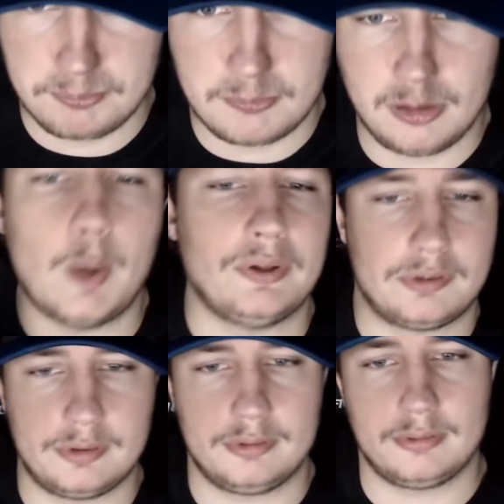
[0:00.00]

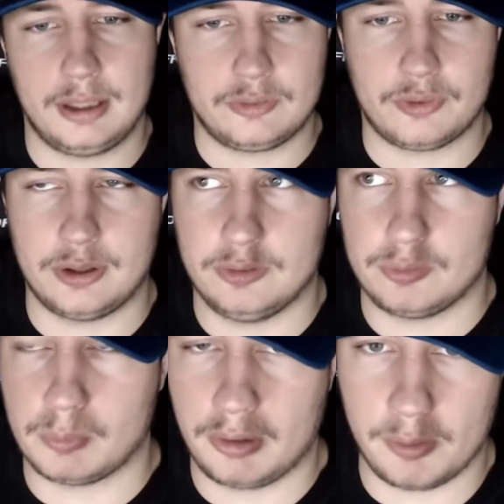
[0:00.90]
lowest as far as
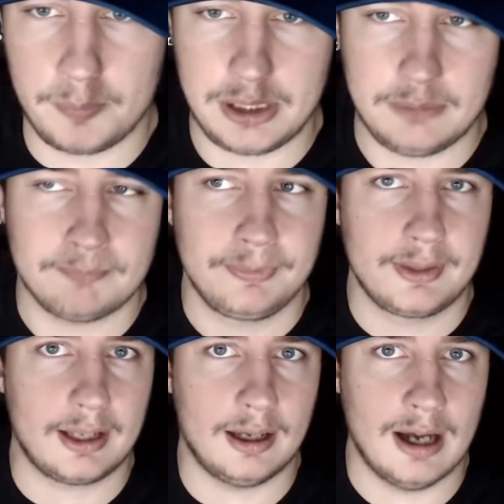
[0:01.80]
where they'll be.
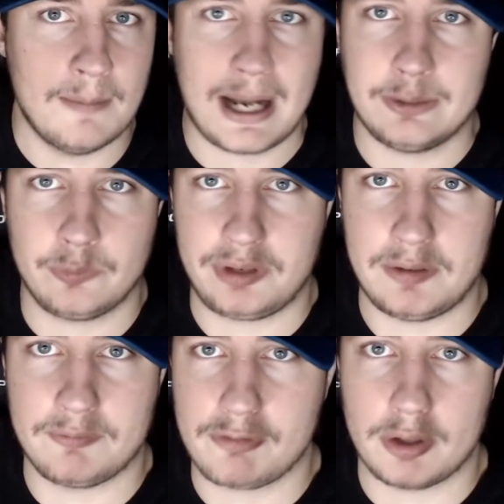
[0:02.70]
I don't see
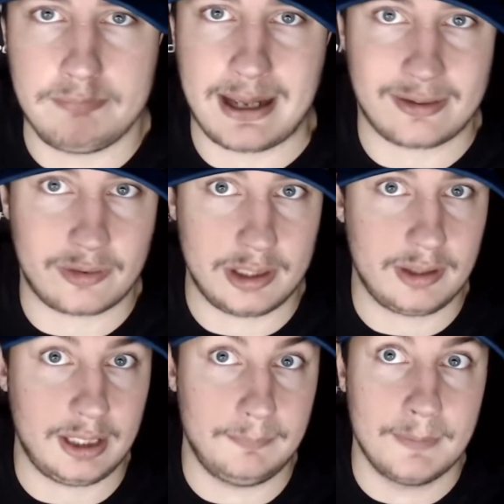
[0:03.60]
them falling past
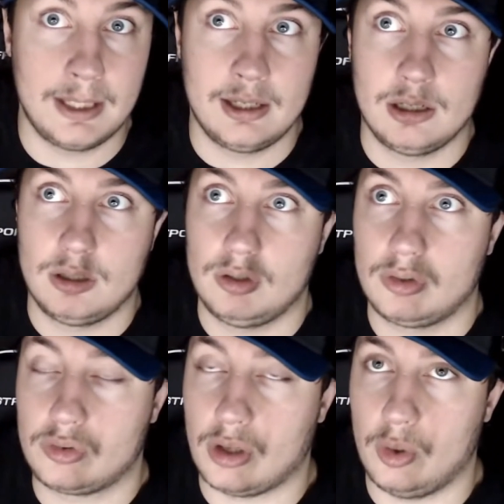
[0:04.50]
18.
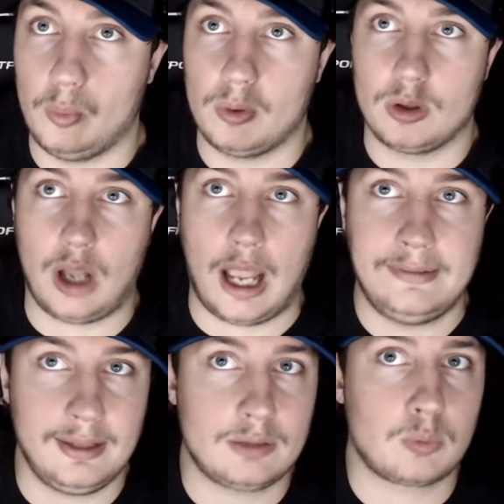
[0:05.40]
So I
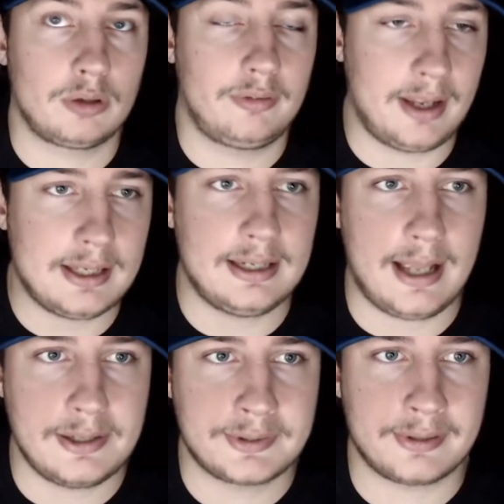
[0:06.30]
think we're taking an
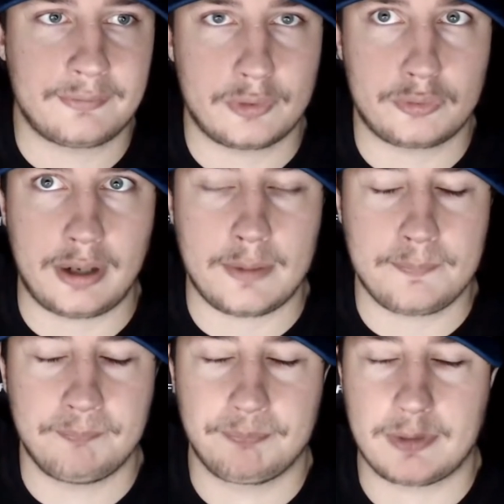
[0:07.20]
edge in the first
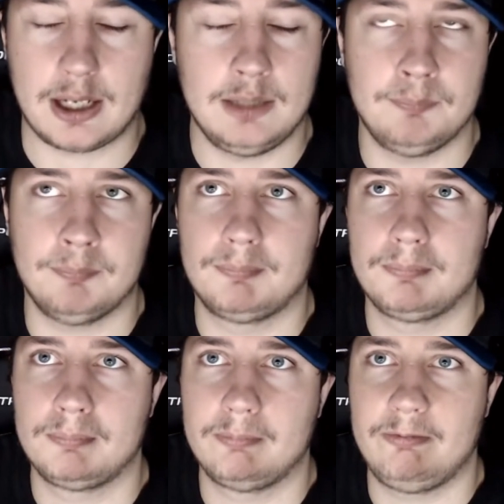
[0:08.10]
round. I'm
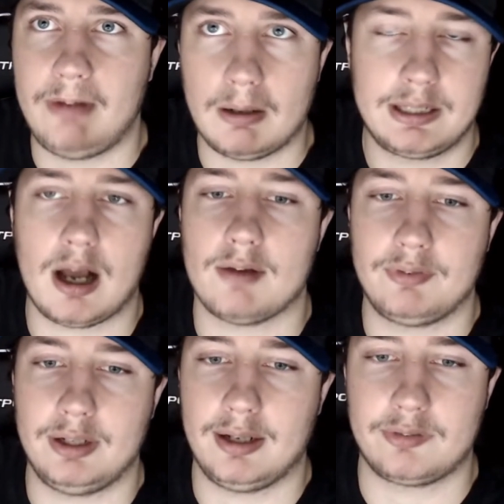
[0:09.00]
very
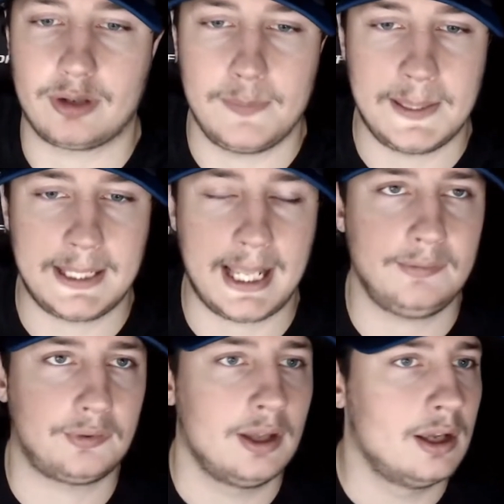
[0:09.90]
confident that's going to be the
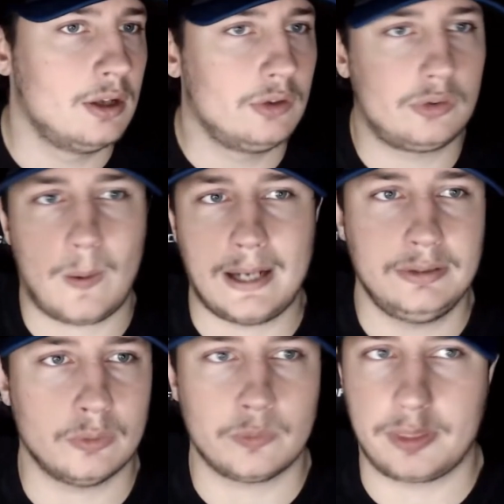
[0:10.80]
case. So I
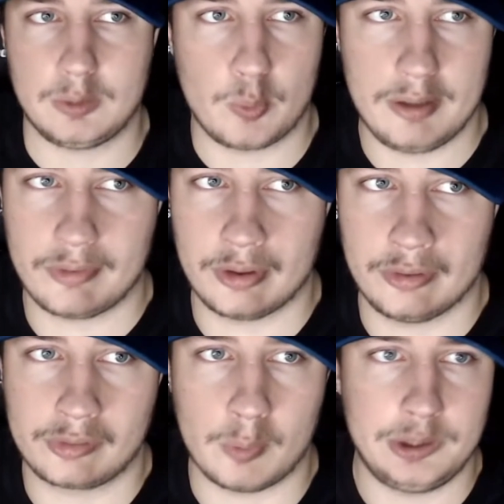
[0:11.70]
don't think Weaver
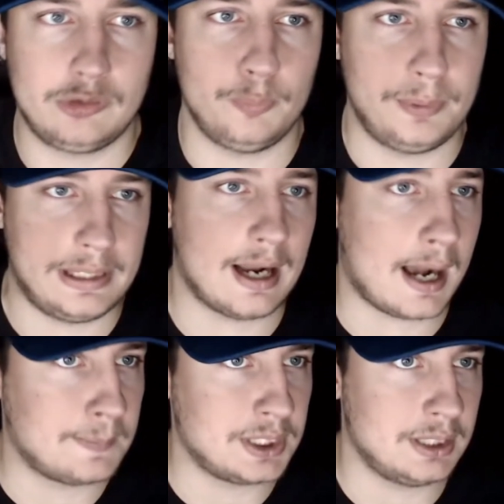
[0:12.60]
is going to be an
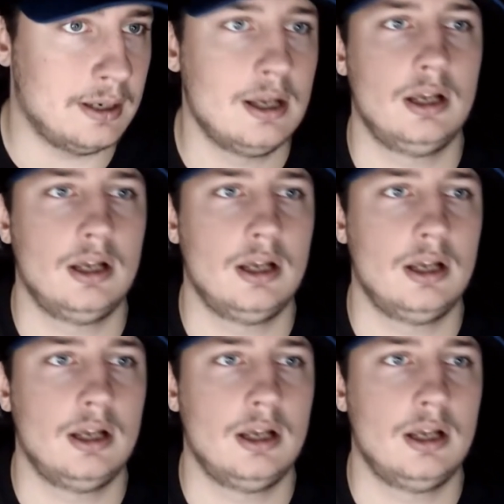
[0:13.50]
option